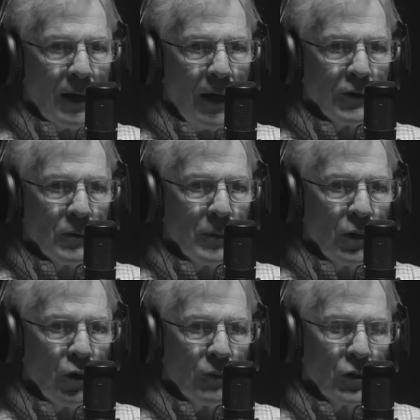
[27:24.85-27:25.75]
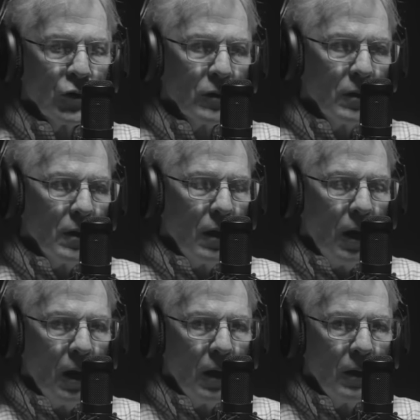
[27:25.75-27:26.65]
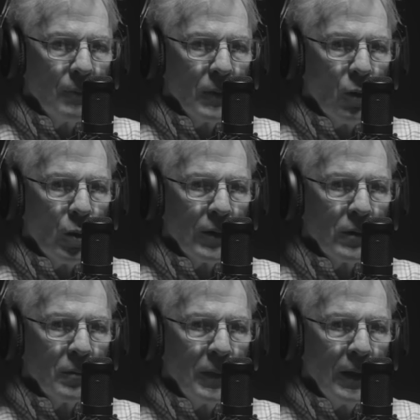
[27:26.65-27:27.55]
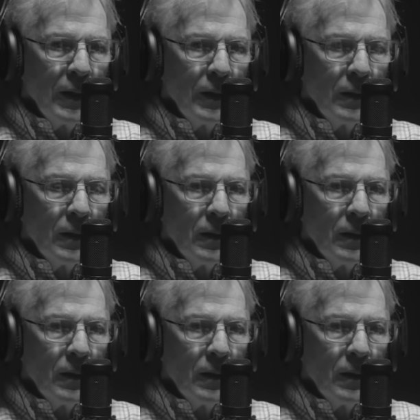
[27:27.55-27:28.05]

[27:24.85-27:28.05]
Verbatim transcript: kinds of maneuvers, whether it be